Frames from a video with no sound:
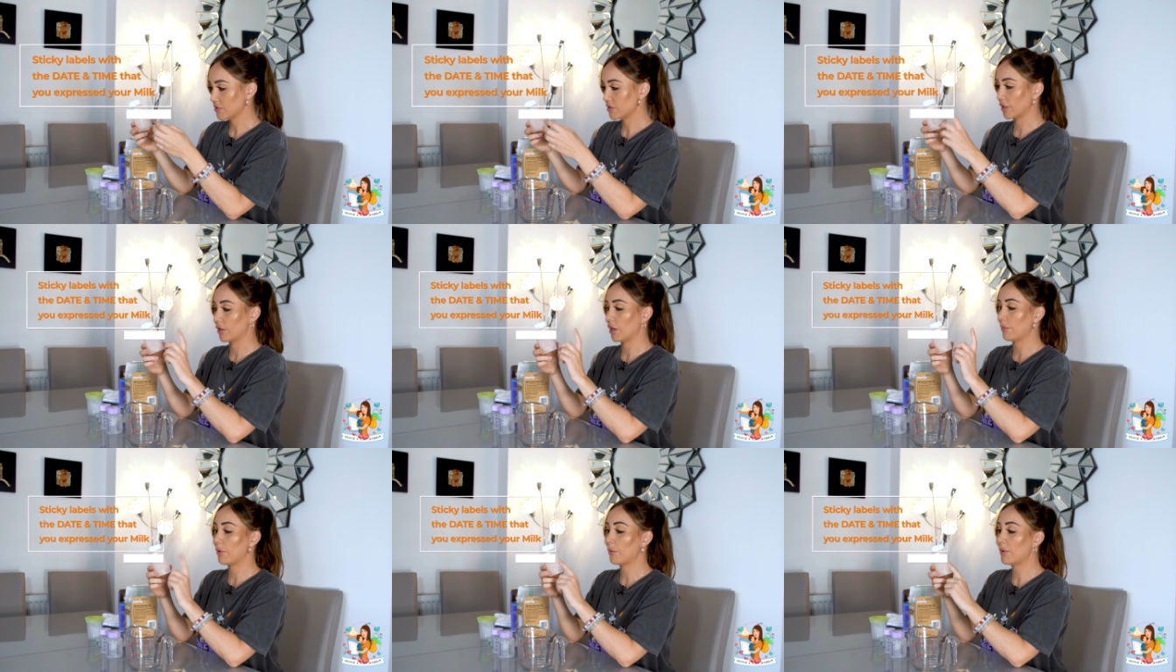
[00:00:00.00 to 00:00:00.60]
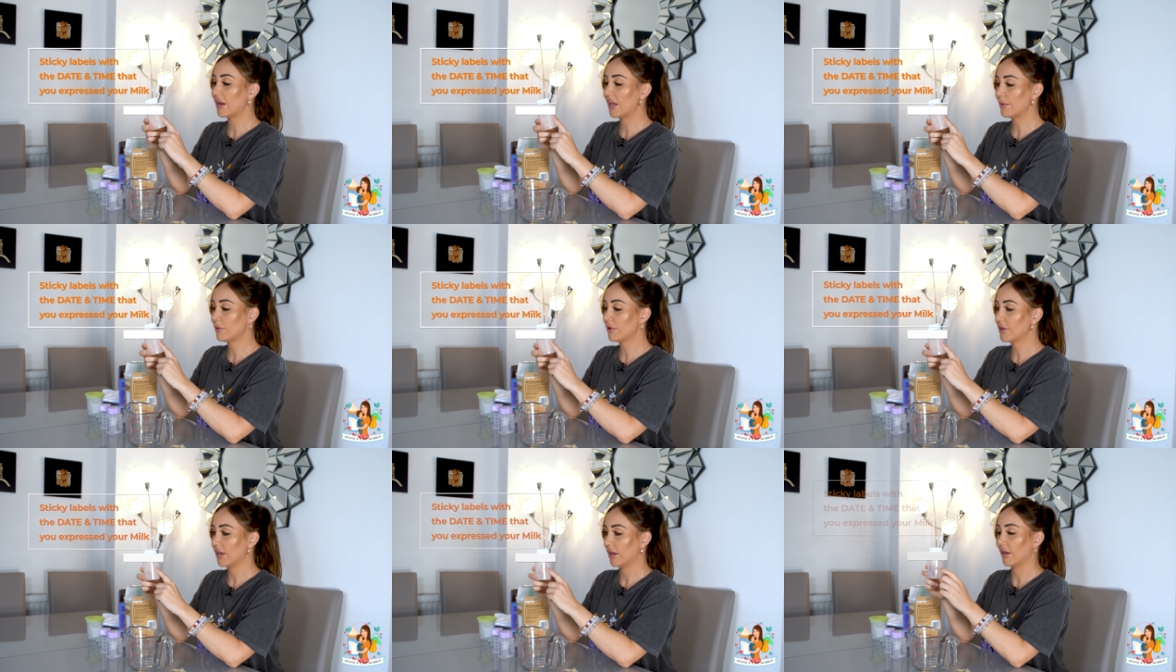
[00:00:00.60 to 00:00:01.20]
So I pop a label
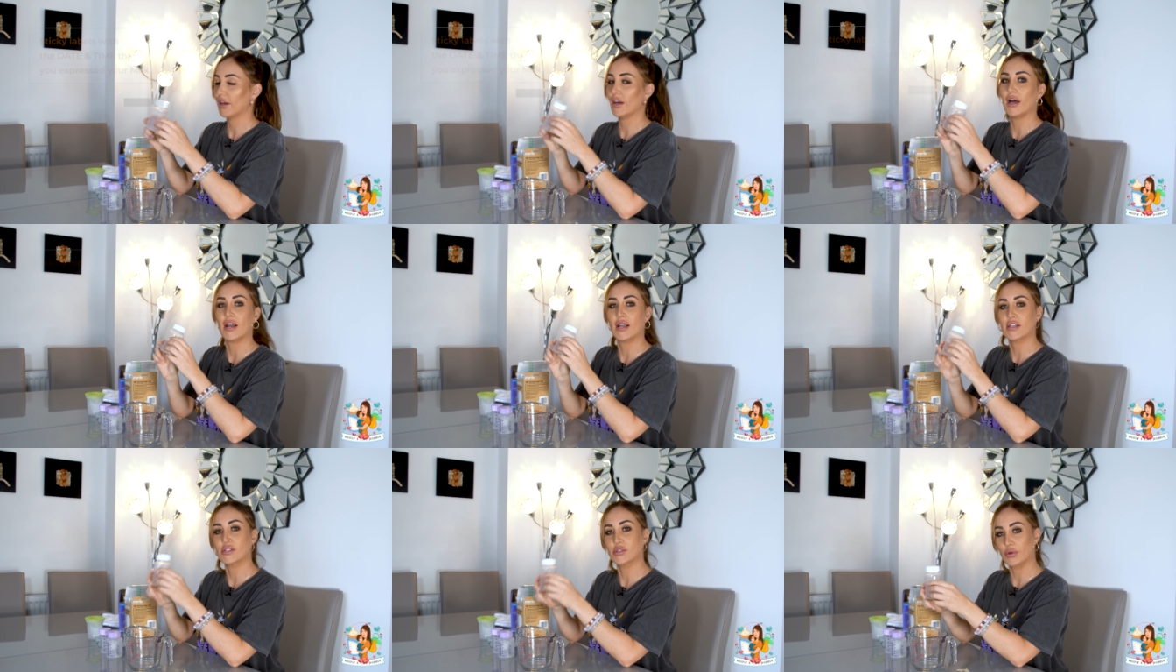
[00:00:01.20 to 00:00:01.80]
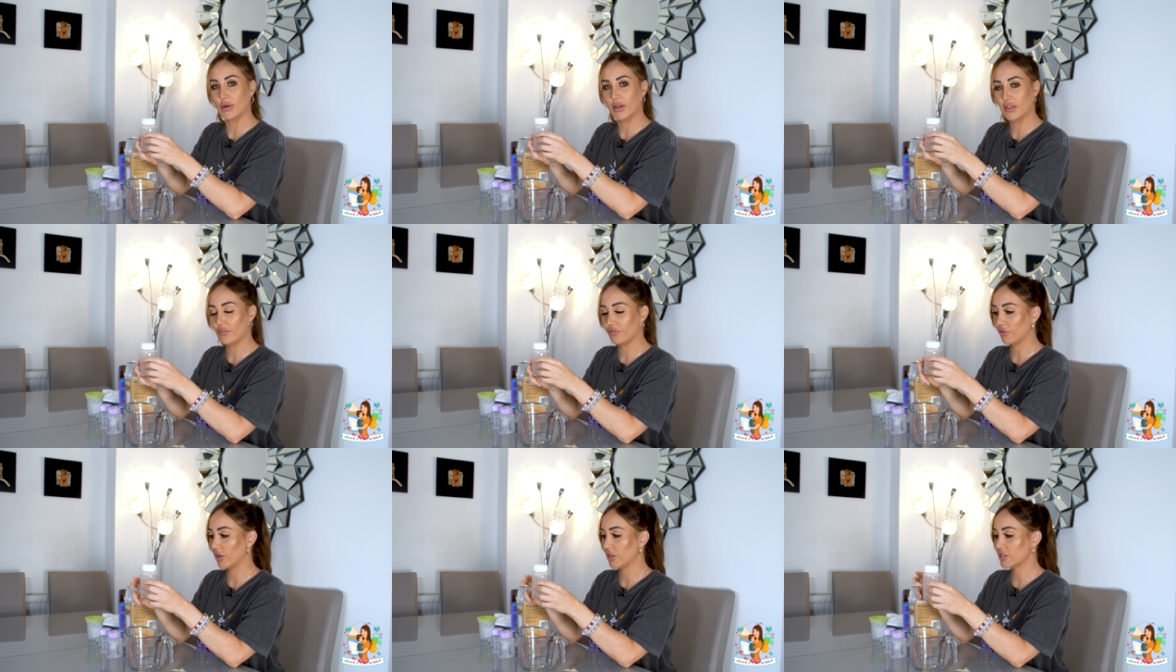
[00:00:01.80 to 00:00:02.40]
on here and I store it in the
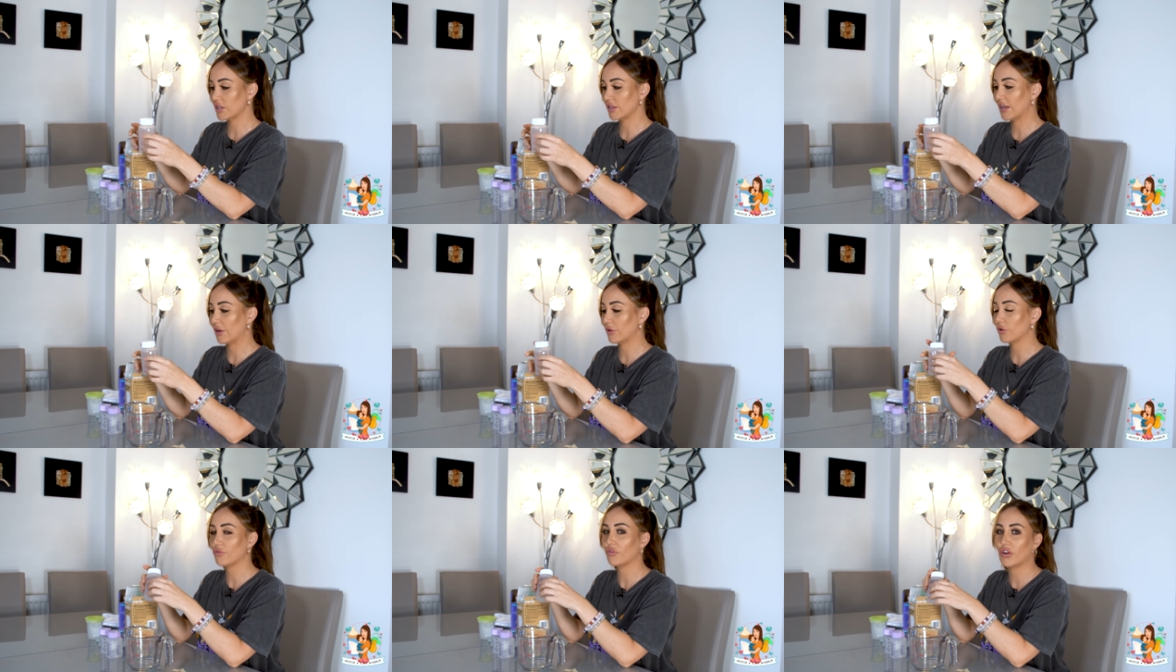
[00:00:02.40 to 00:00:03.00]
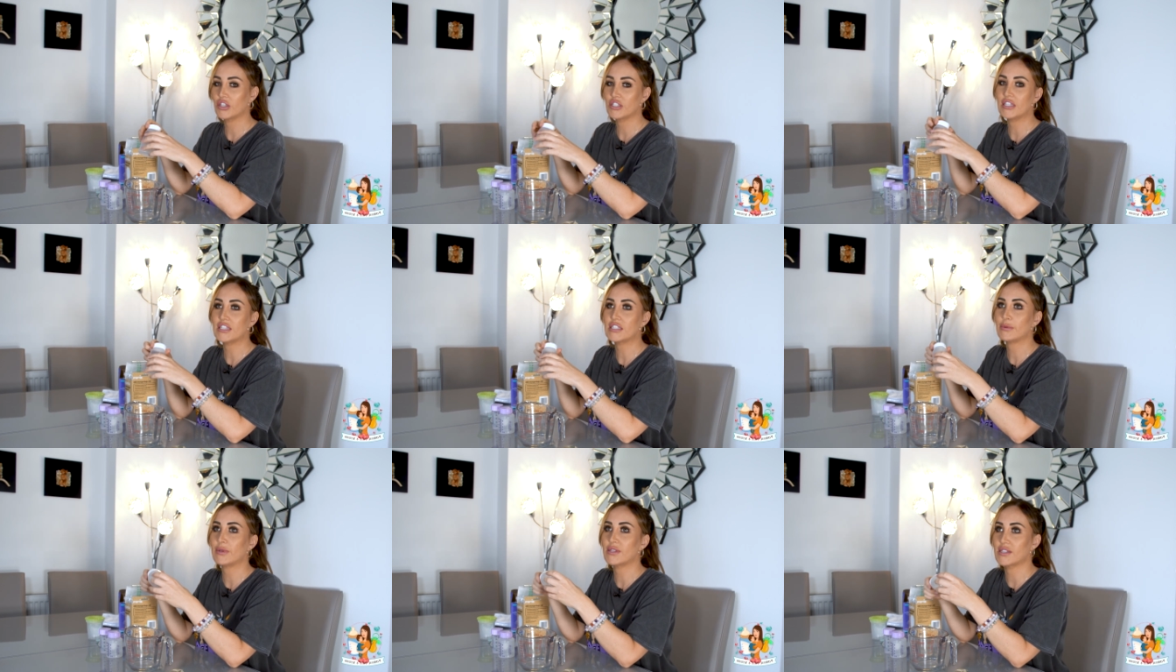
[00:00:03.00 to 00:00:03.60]
fridge. Now your fridge
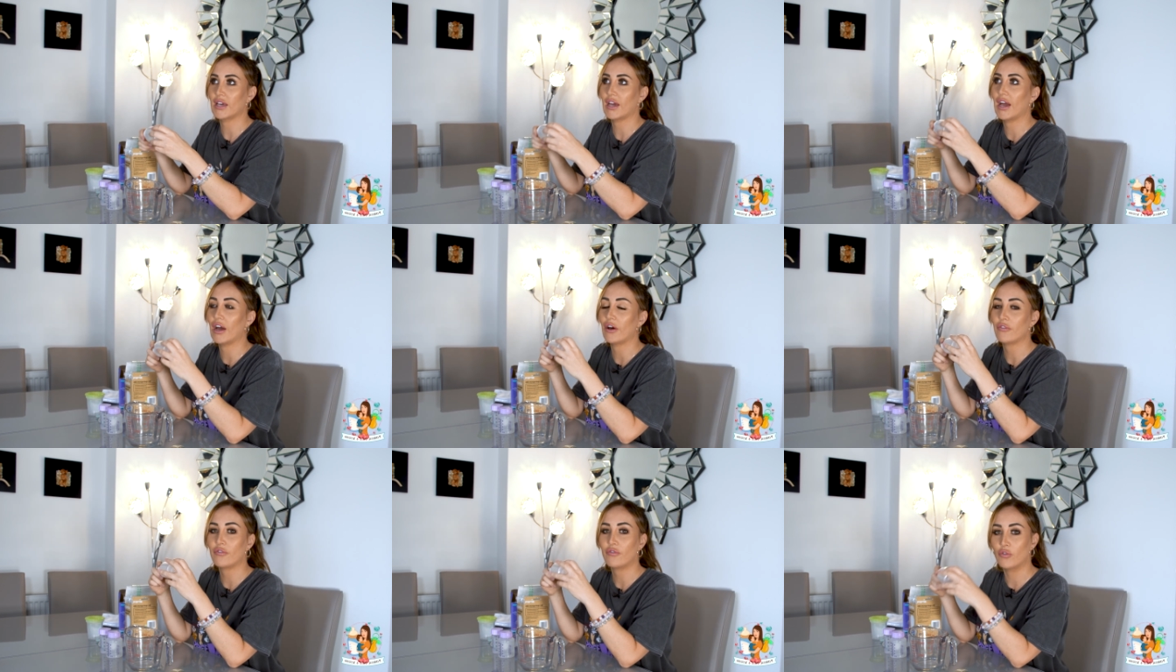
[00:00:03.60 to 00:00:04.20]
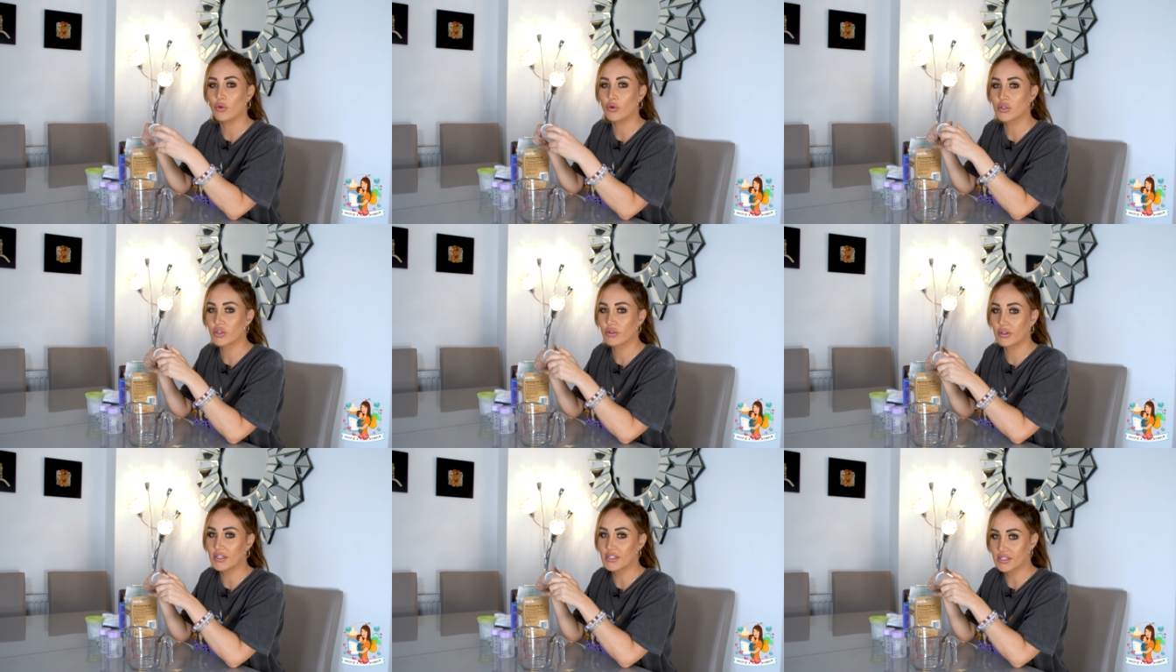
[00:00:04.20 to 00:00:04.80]
needs to be set at 4
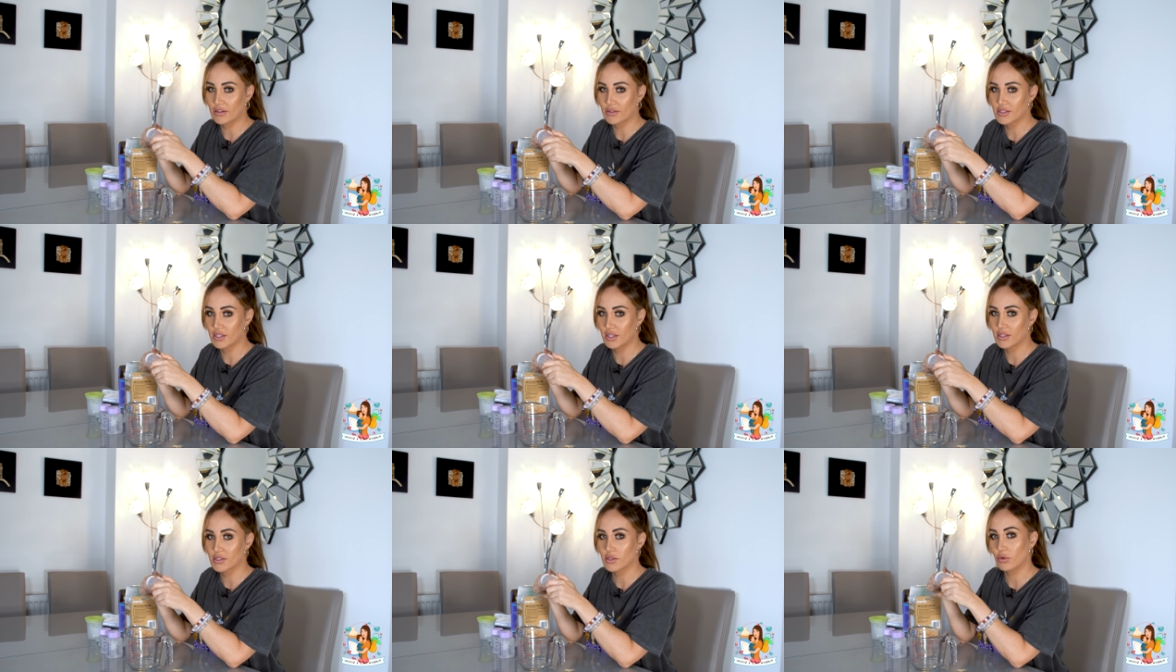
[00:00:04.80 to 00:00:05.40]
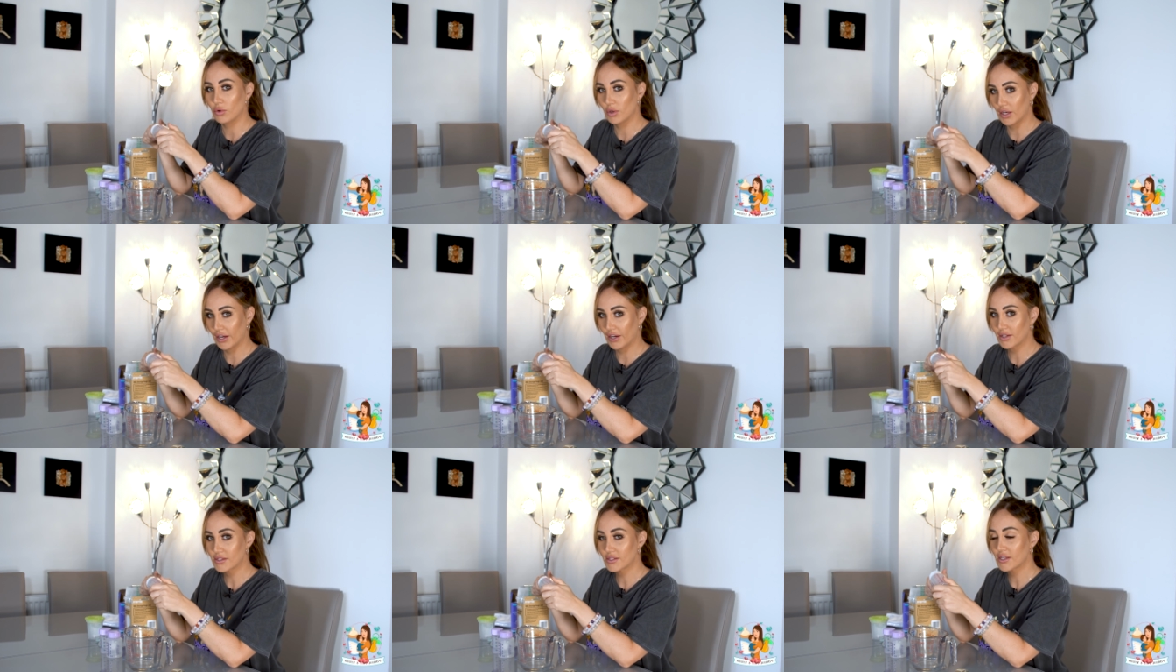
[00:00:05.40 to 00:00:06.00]
degrees Celsius or
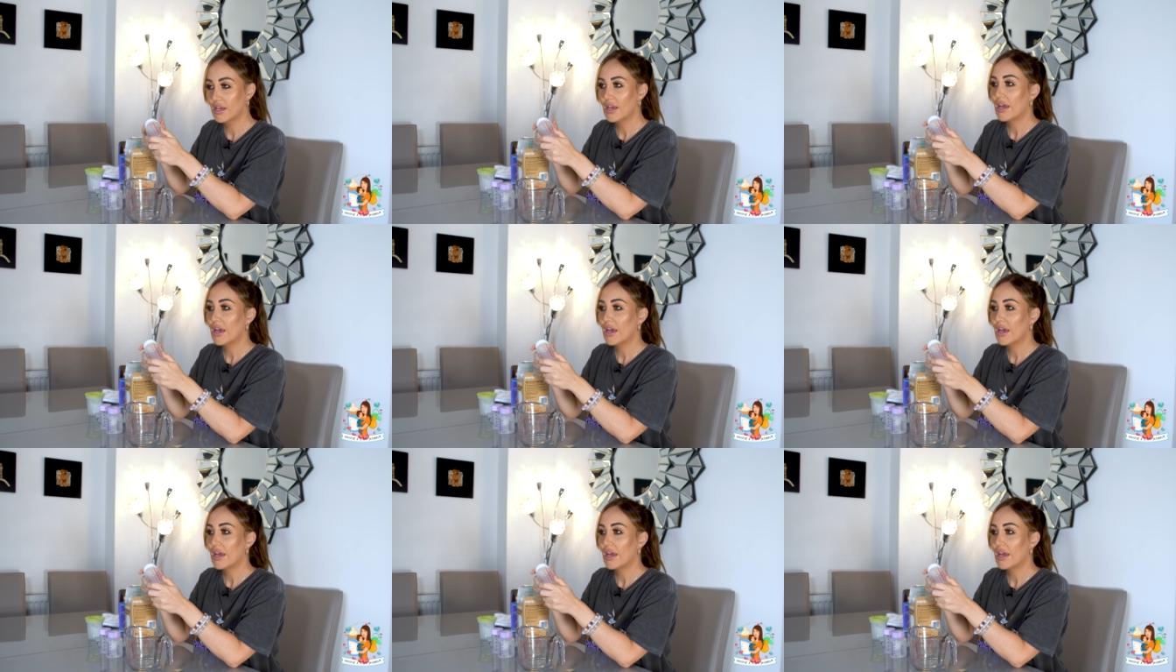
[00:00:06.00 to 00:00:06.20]
less.